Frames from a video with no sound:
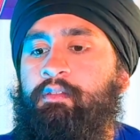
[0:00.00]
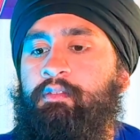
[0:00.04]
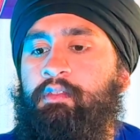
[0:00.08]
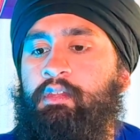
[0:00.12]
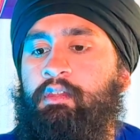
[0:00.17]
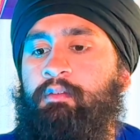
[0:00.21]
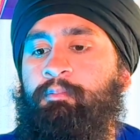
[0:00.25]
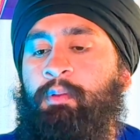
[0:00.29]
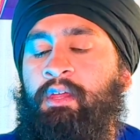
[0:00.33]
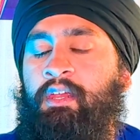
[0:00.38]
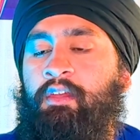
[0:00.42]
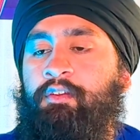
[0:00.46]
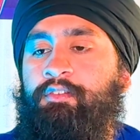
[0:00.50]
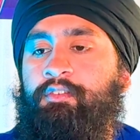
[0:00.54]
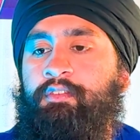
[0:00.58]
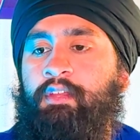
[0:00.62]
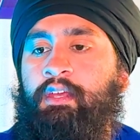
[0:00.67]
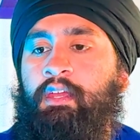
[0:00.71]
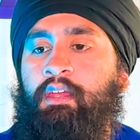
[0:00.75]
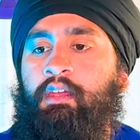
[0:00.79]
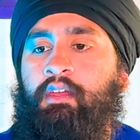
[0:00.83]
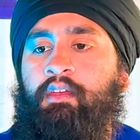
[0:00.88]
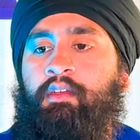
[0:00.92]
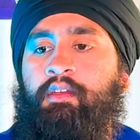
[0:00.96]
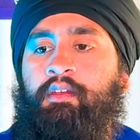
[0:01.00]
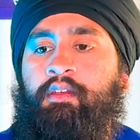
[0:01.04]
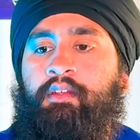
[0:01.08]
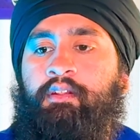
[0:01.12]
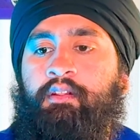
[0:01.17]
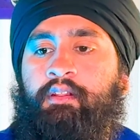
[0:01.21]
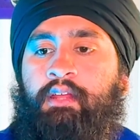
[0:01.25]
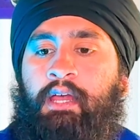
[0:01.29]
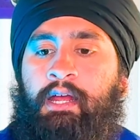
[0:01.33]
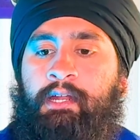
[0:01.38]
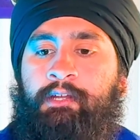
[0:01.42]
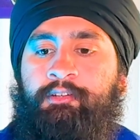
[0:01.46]
But here's the thing,
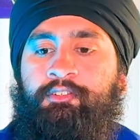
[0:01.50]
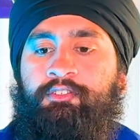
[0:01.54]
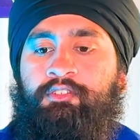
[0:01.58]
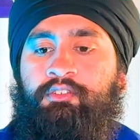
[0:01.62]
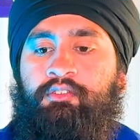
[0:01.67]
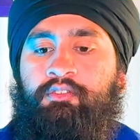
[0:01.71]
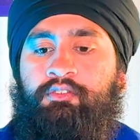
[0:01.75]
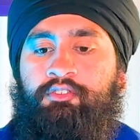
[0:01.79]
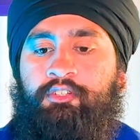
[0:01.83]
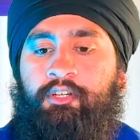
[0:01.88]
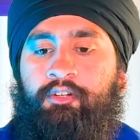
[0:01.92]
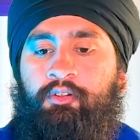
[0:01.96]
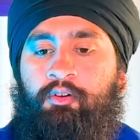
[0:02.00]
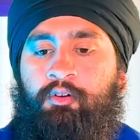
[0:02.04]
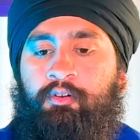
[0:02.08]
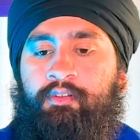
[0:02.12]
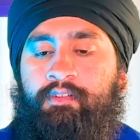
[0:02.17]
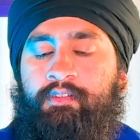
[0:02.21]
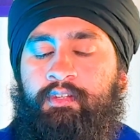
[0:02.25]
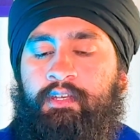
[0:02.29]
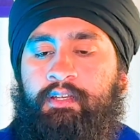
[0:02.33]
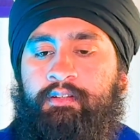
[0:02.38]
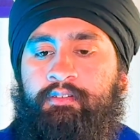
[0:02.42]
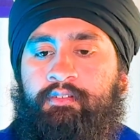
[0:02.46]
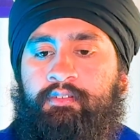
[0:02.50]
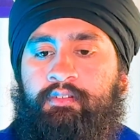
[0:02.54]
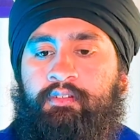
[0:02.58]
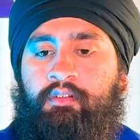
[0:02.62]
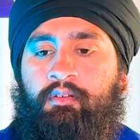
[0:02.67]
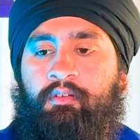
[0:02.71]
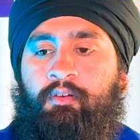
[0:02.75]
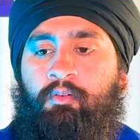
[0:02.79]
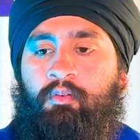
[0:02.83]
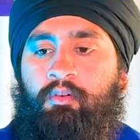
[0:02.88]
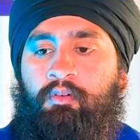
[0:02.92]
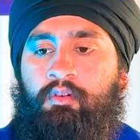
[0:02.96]
Tanner Jeannot since
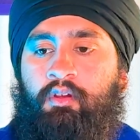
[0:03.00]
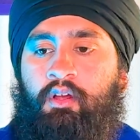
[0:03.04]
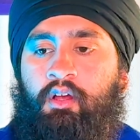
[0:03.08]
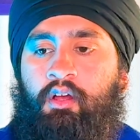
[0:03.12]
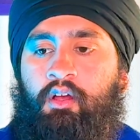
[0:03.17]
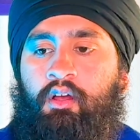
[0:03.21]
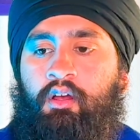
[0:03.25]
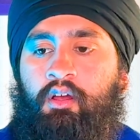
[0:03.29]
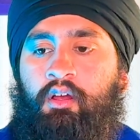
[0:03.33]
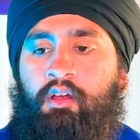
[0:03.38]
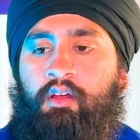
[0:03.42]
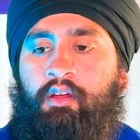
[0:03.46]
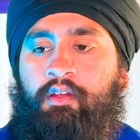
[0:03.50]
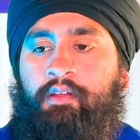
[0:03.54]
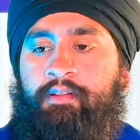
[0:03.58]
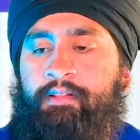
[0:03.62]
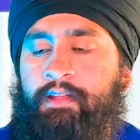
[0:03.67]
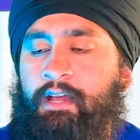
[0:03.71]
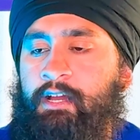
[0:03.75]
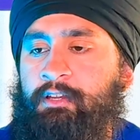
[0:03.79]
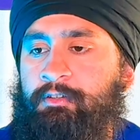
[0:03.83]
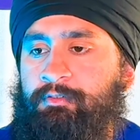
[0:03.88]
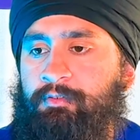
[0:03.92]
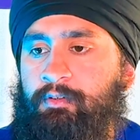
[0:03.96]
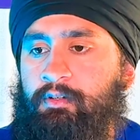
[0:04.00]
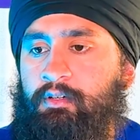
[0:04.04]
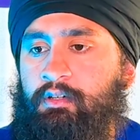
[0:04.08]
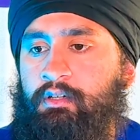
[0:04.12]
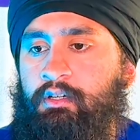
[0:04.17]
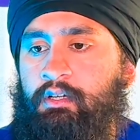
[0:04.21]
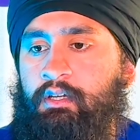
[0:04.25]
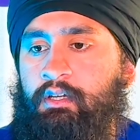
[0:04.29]
Nashville,